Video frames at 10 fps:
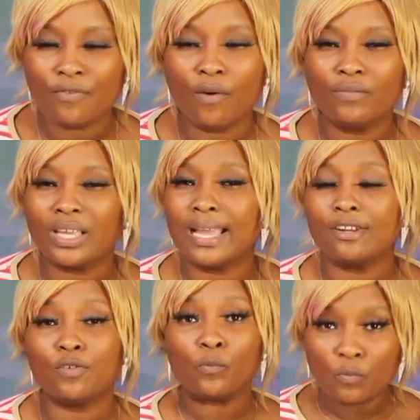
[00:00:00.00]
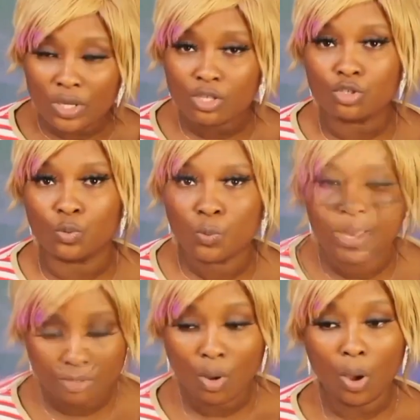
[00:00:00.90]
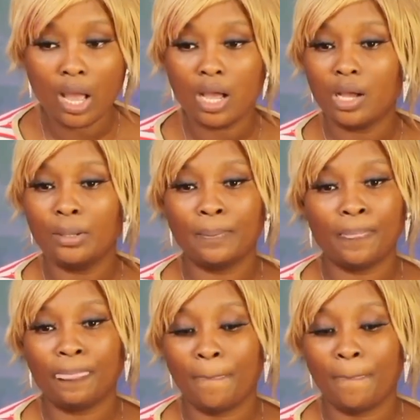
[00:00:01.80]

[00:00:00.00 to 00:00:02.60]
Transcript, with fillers: of the kind of wigs you wear. So um